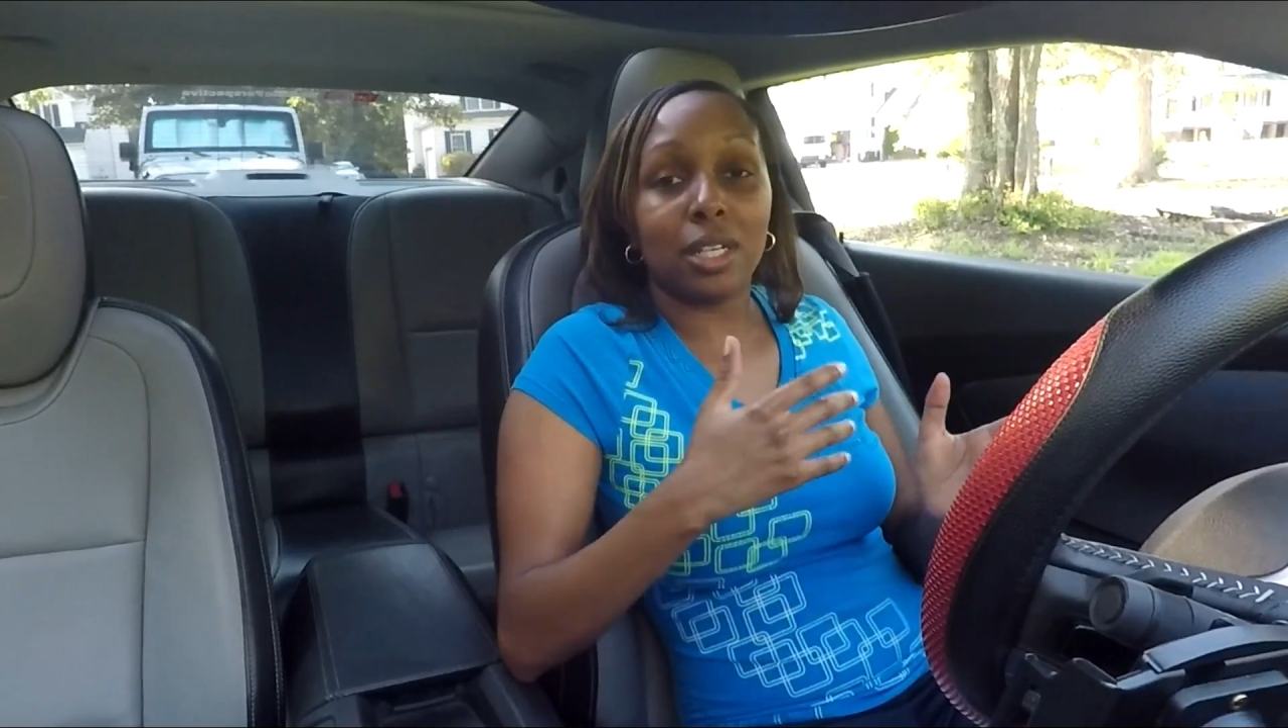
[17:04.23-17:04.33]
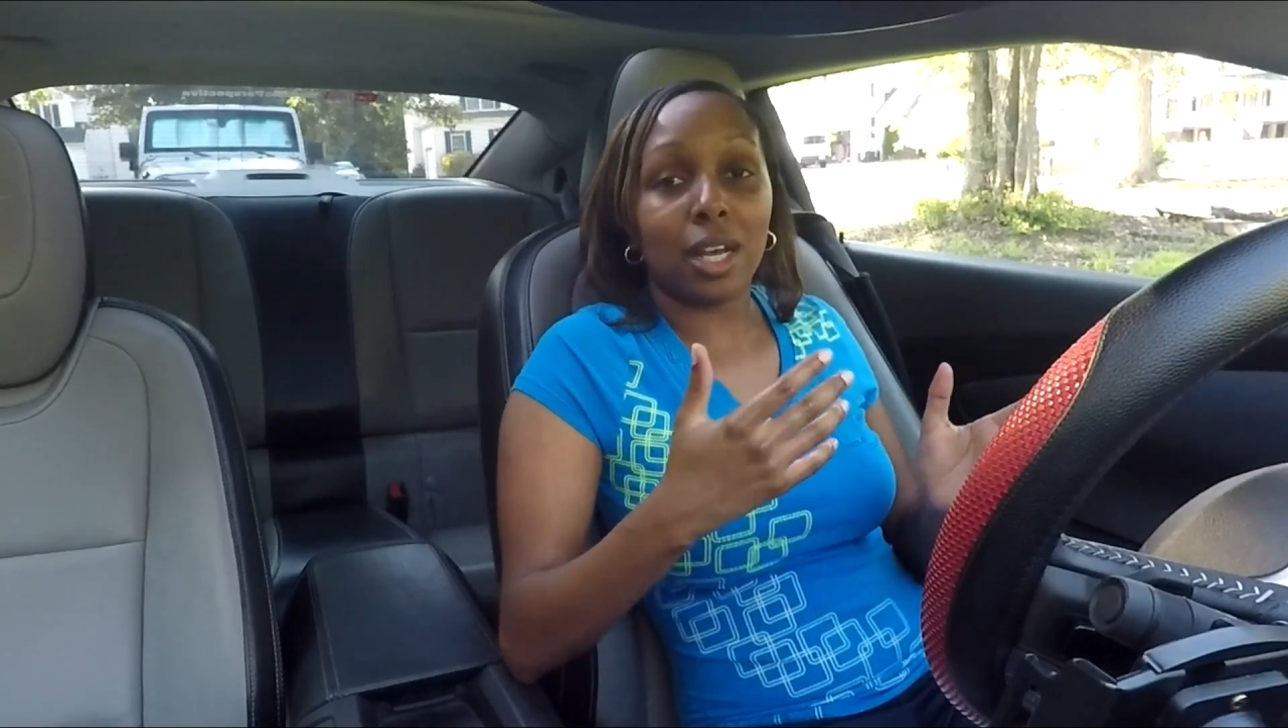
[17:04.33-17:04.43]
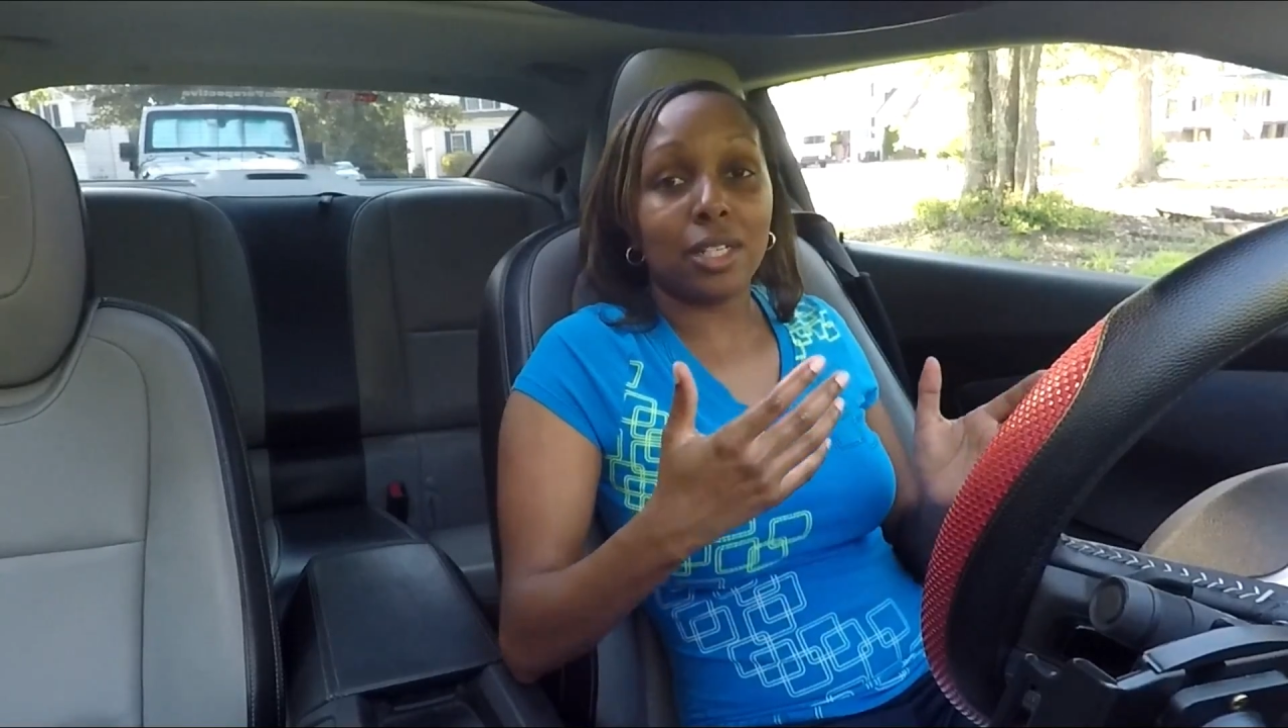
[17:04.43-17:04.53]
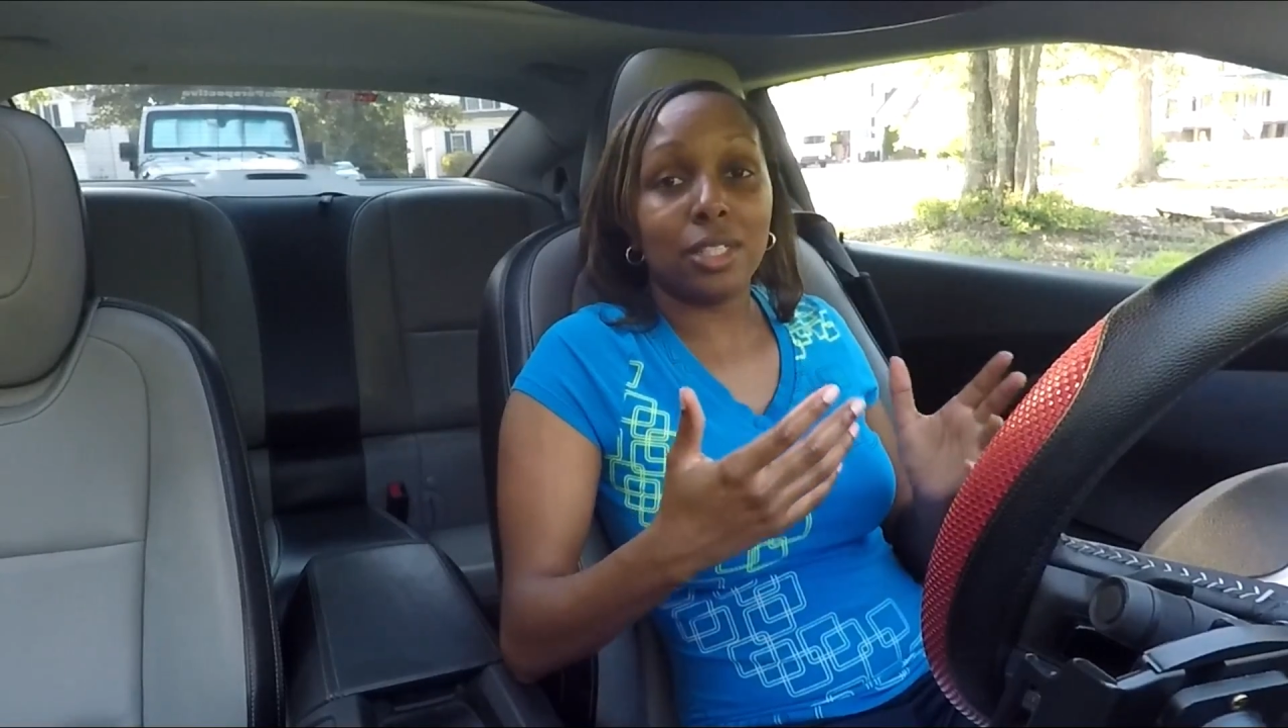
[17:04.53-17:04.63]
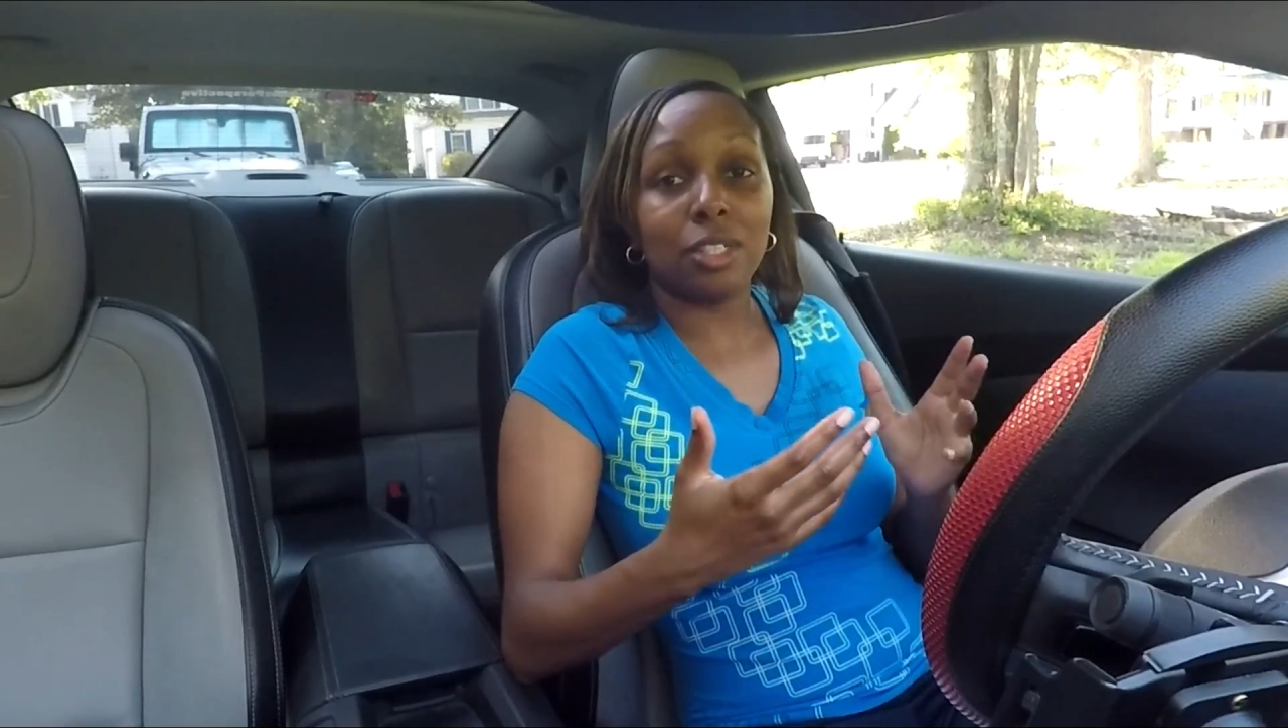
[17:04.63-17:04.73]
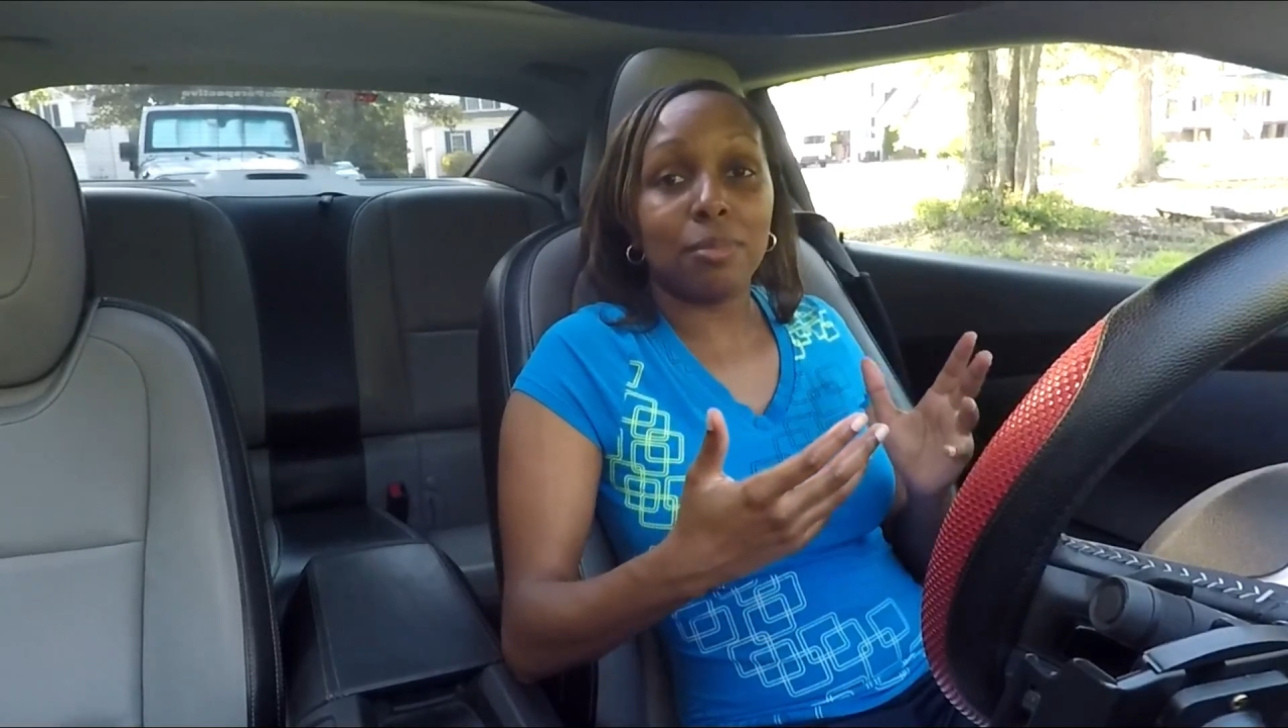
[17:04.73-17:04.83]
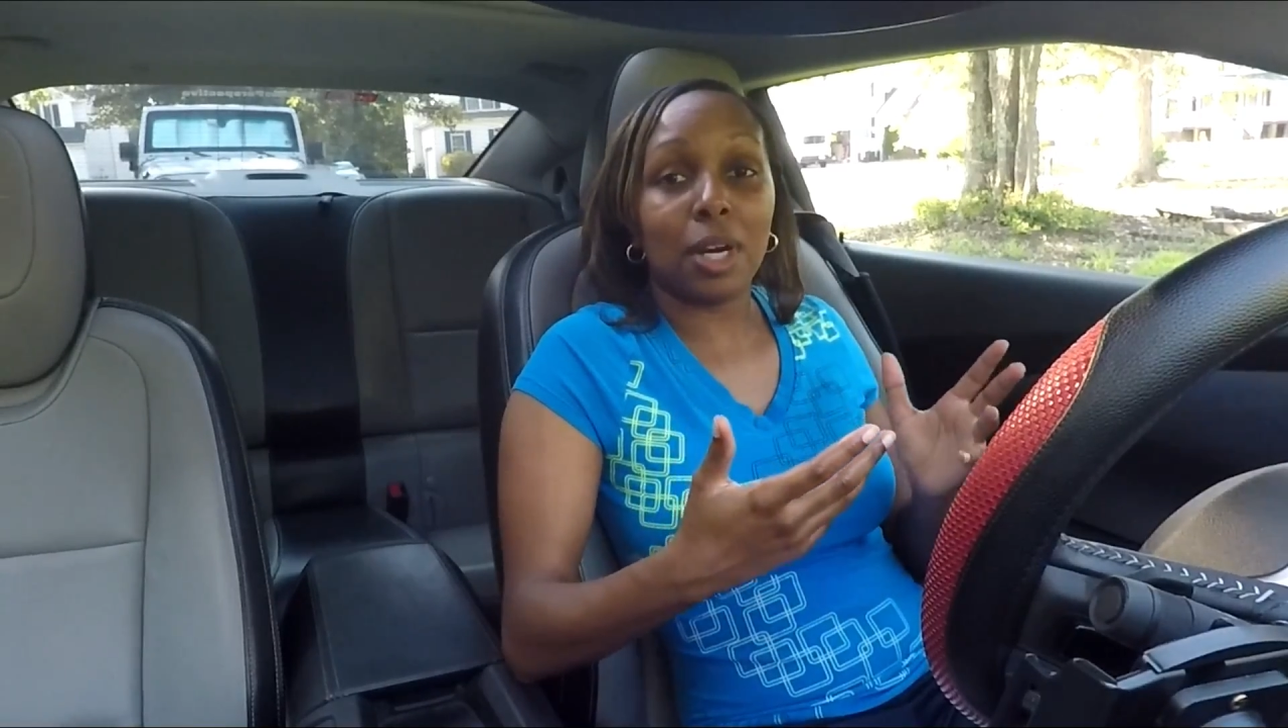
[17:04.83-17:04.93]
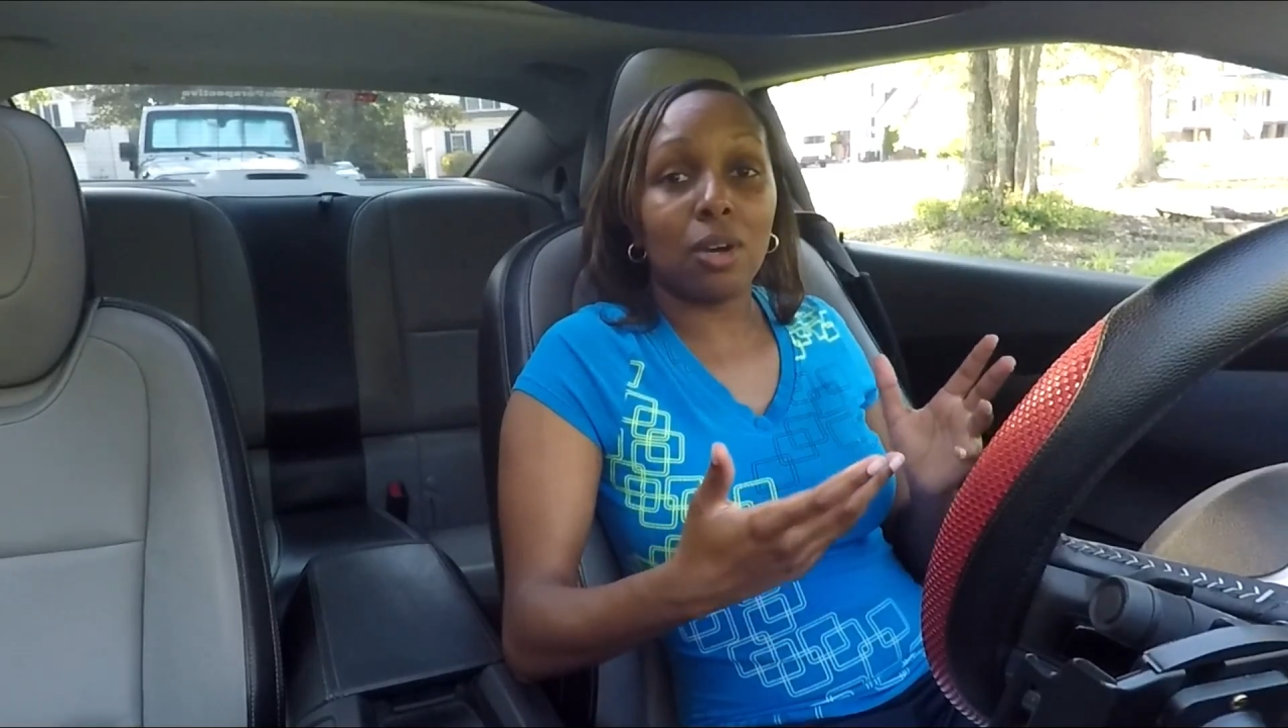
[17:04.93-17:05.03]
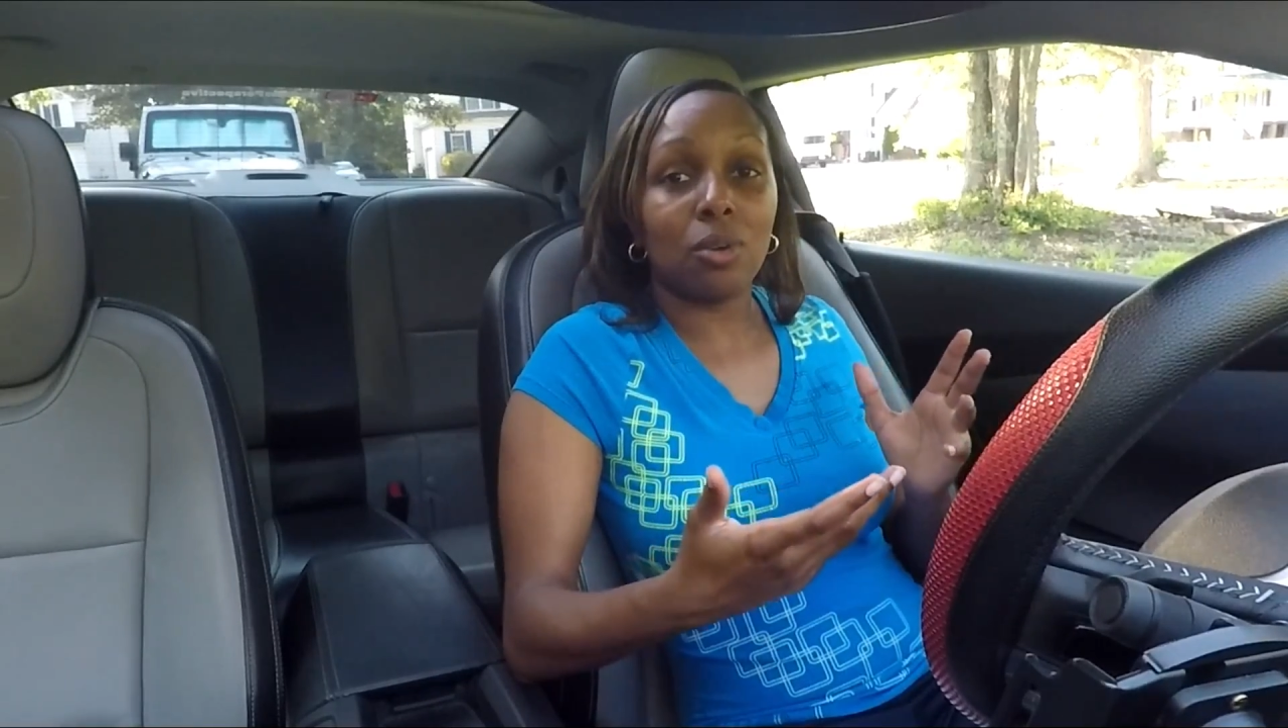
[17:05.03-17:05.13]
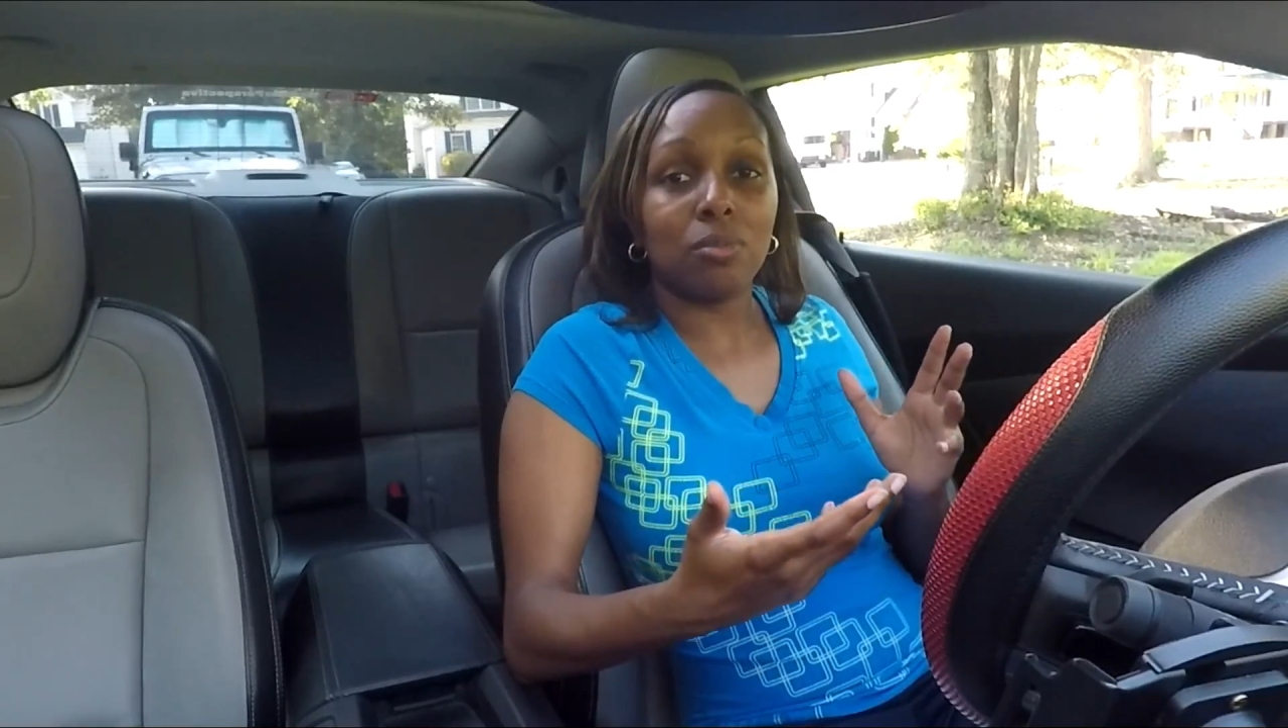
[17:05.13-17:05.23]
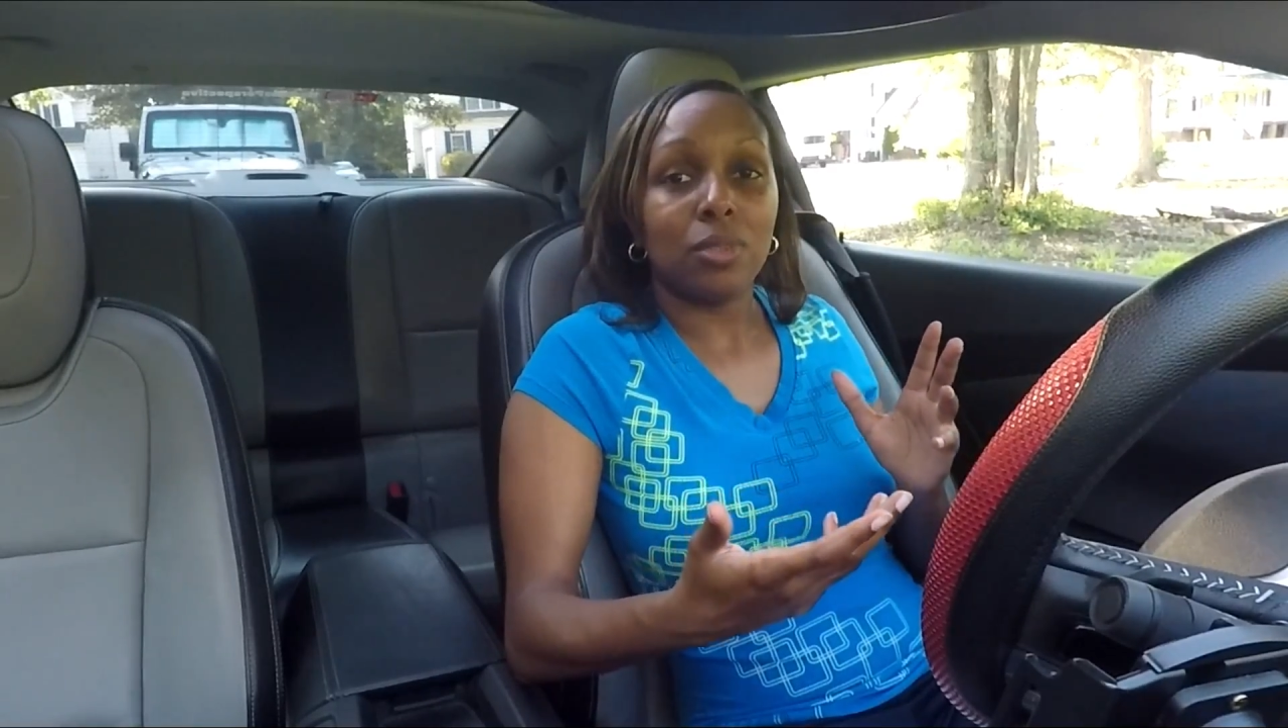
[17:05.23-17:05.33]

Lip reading: an idea about